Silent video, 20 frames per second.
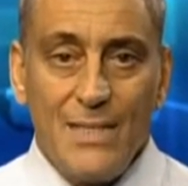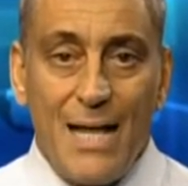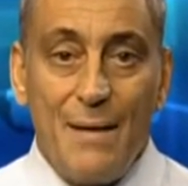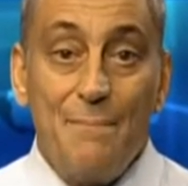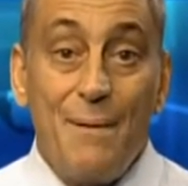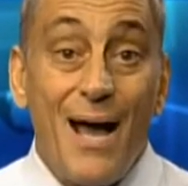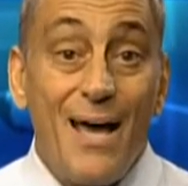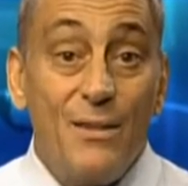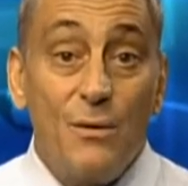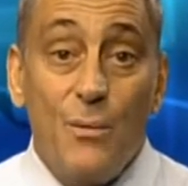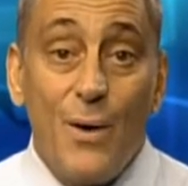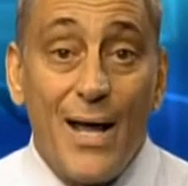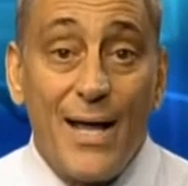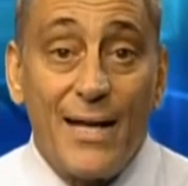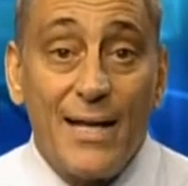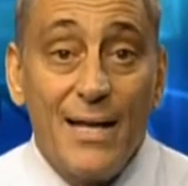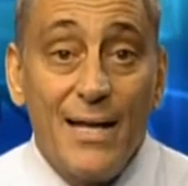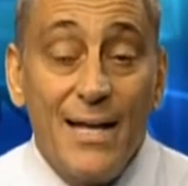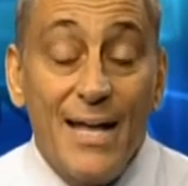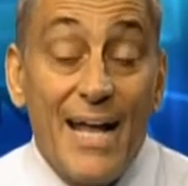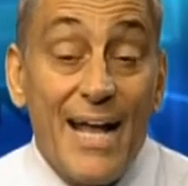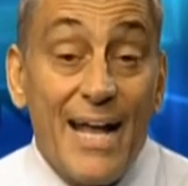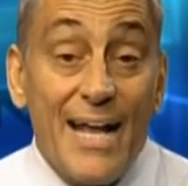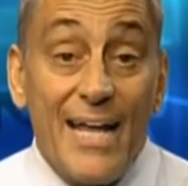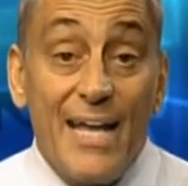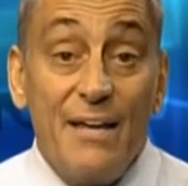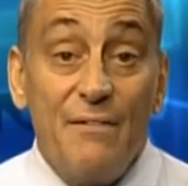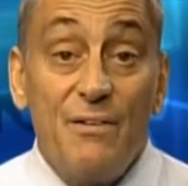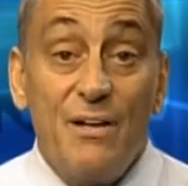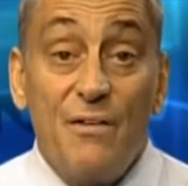And by the way,
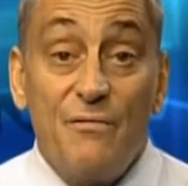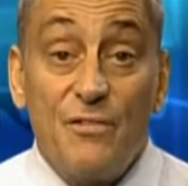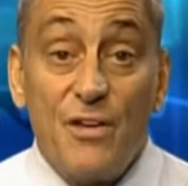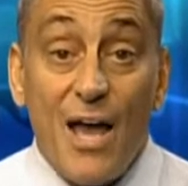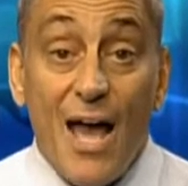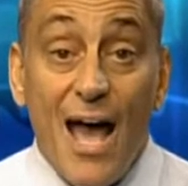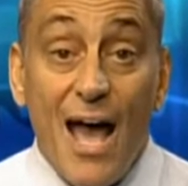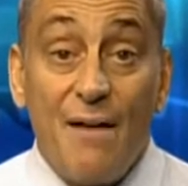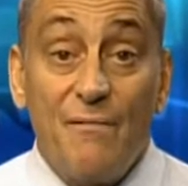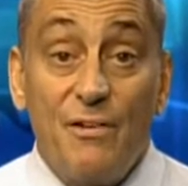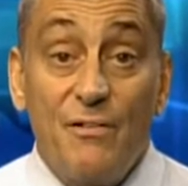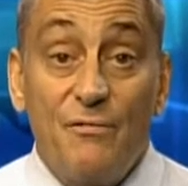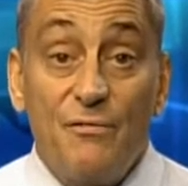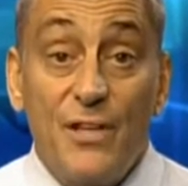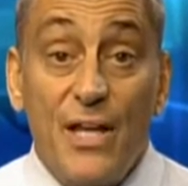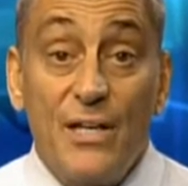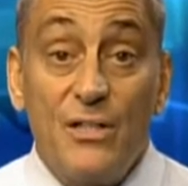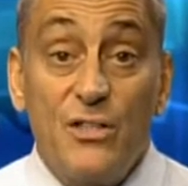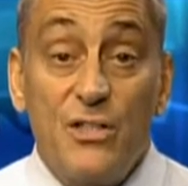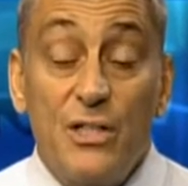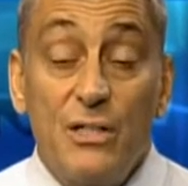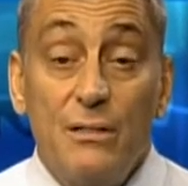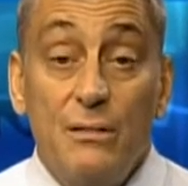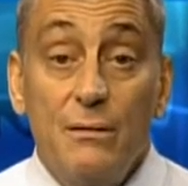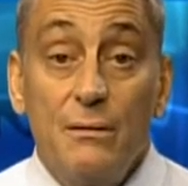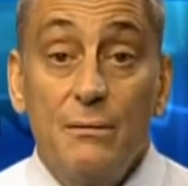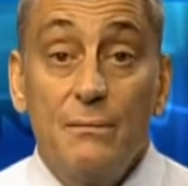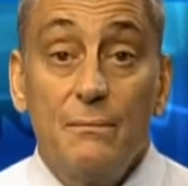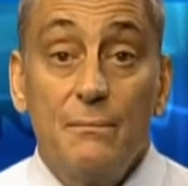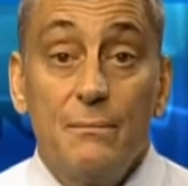even if you have
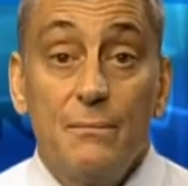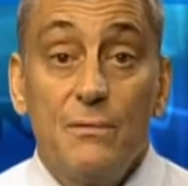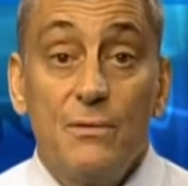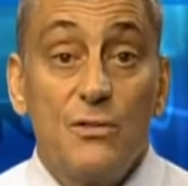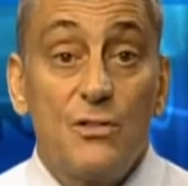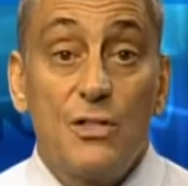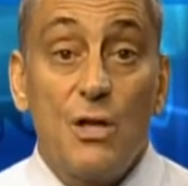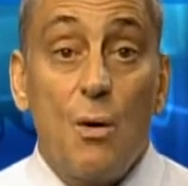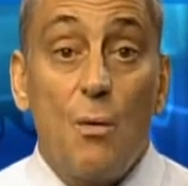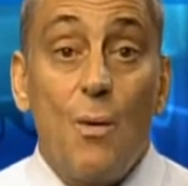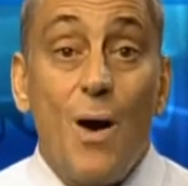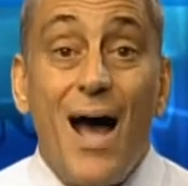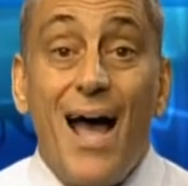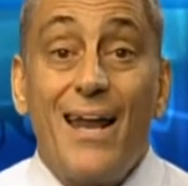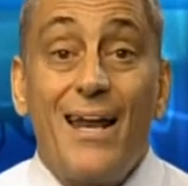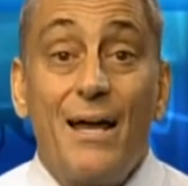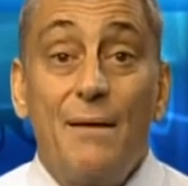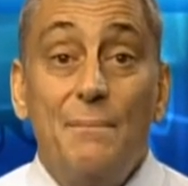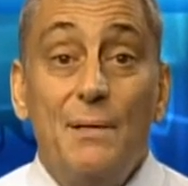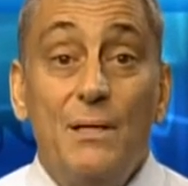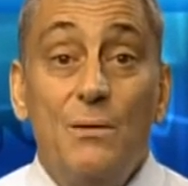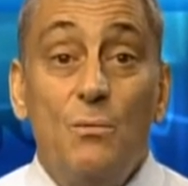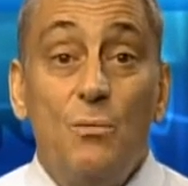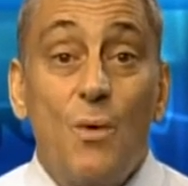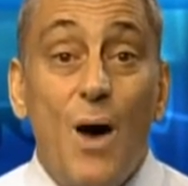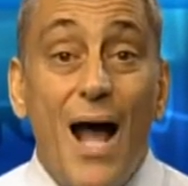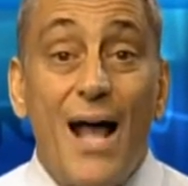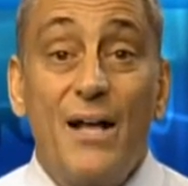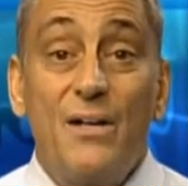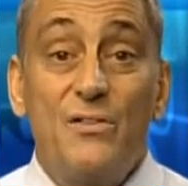inflation, so what? I mean,
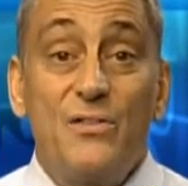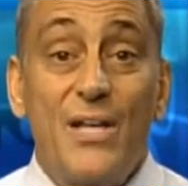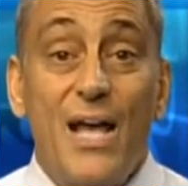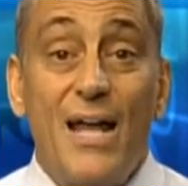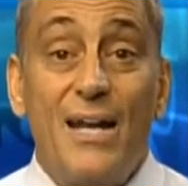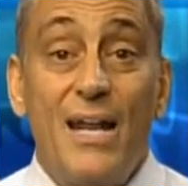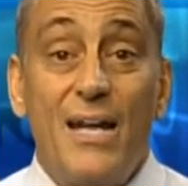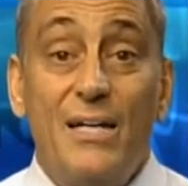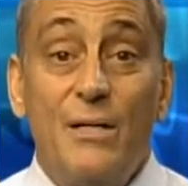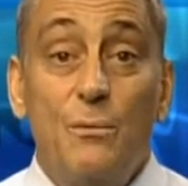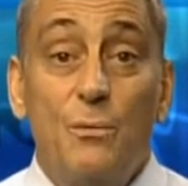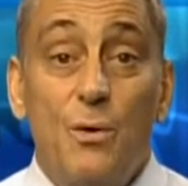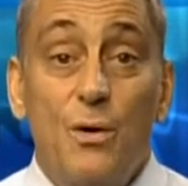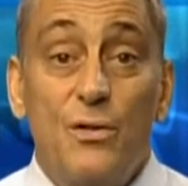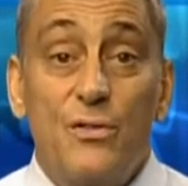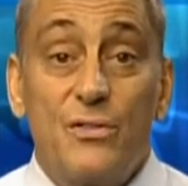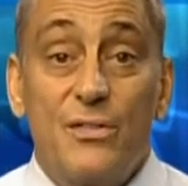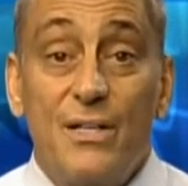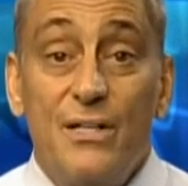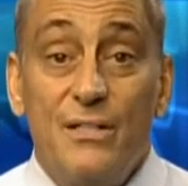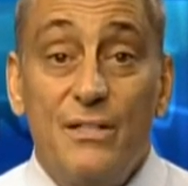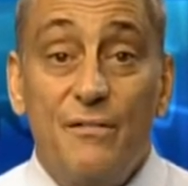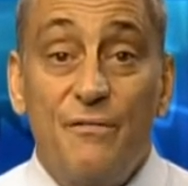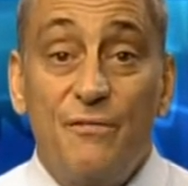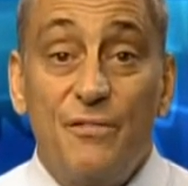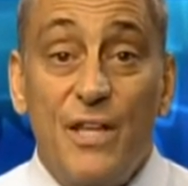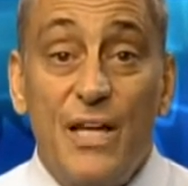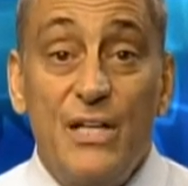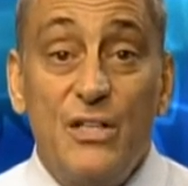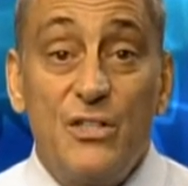why is that any worse than
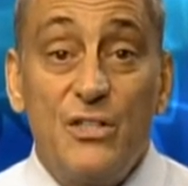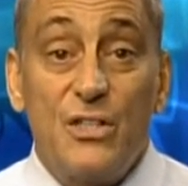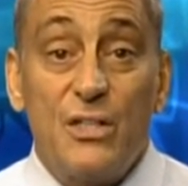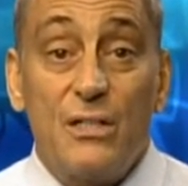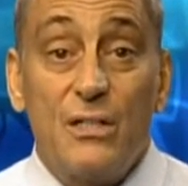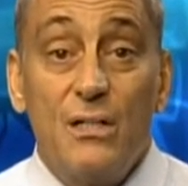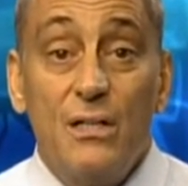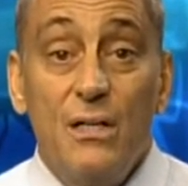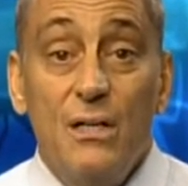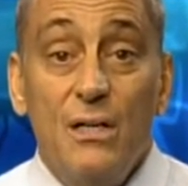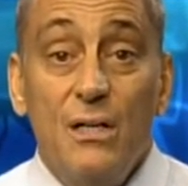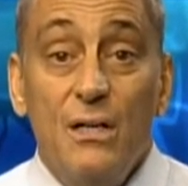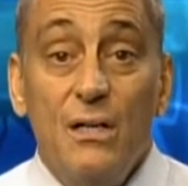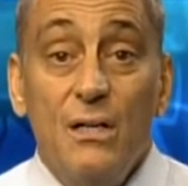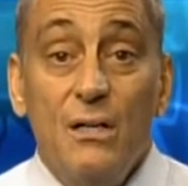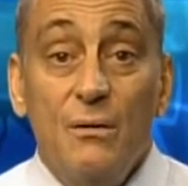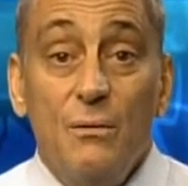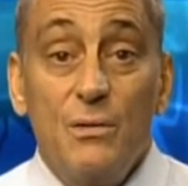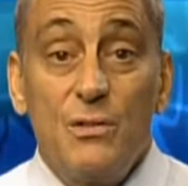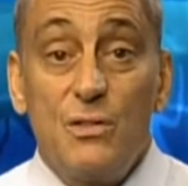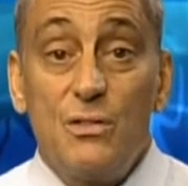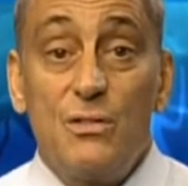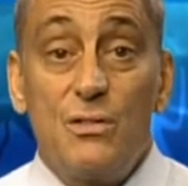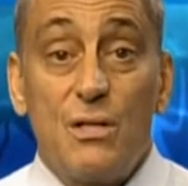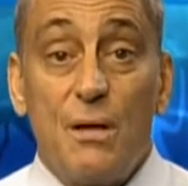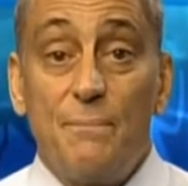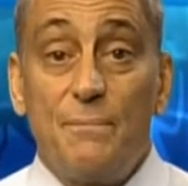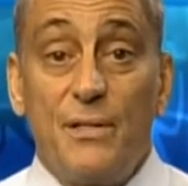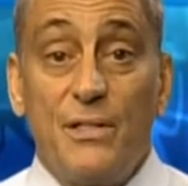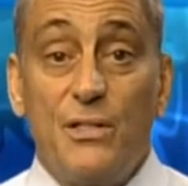deflation, which is
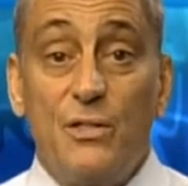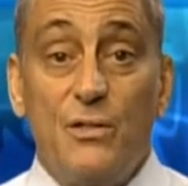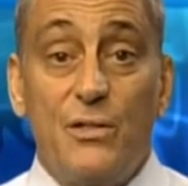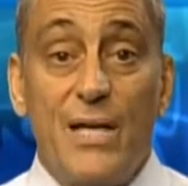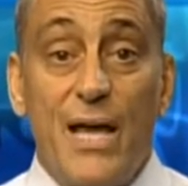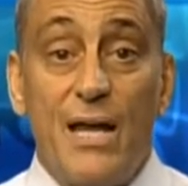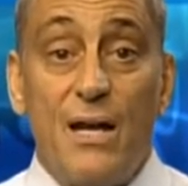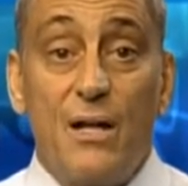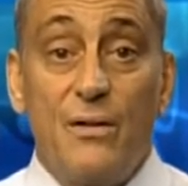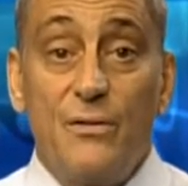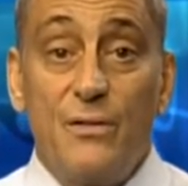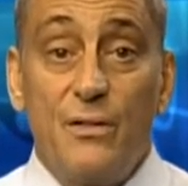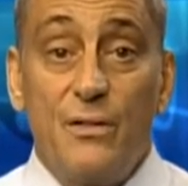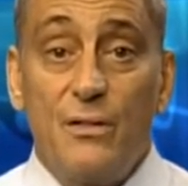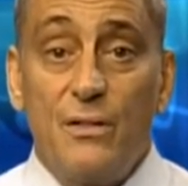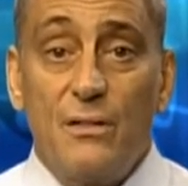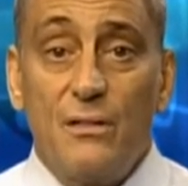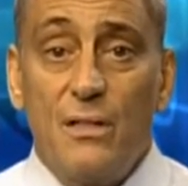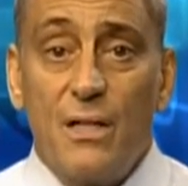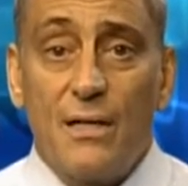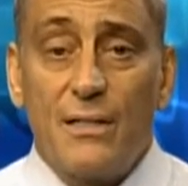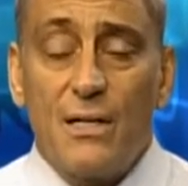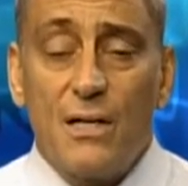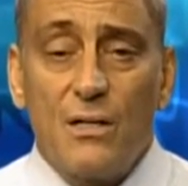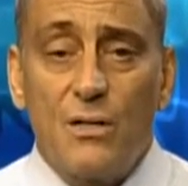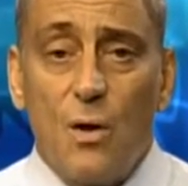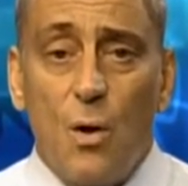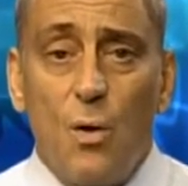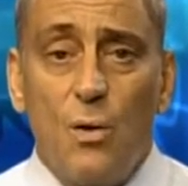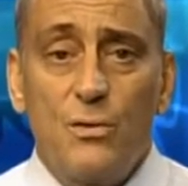something you get under like
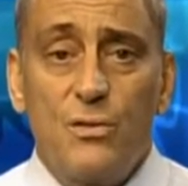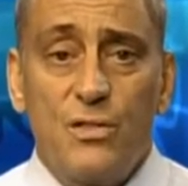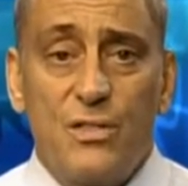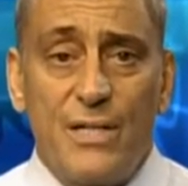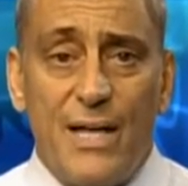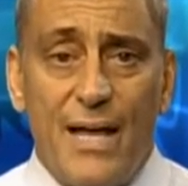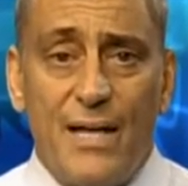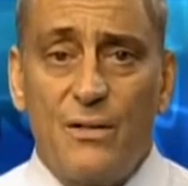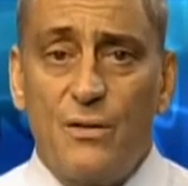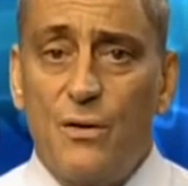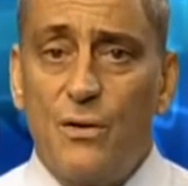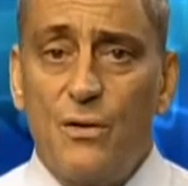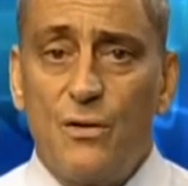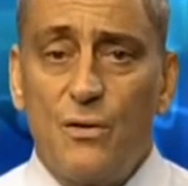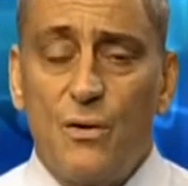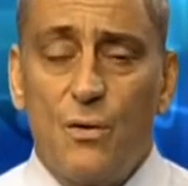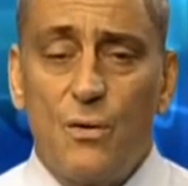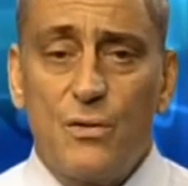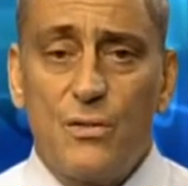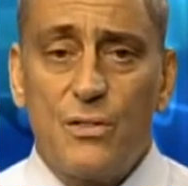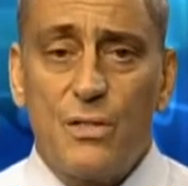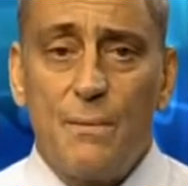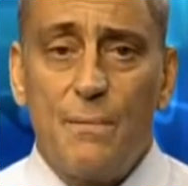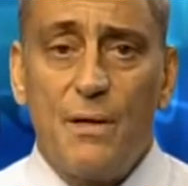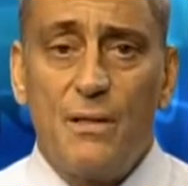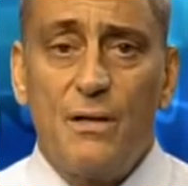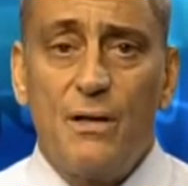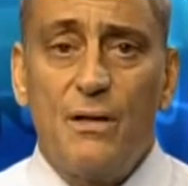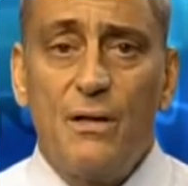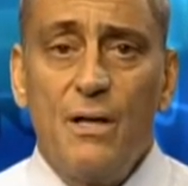a gold standard or
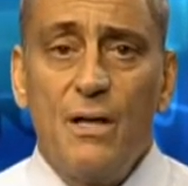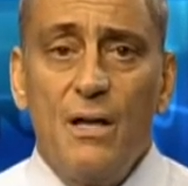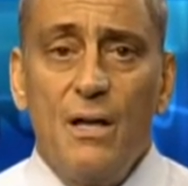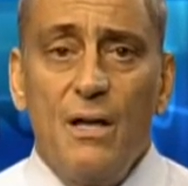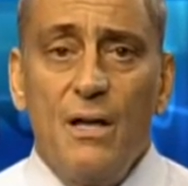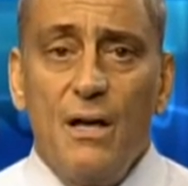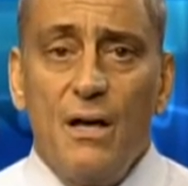some other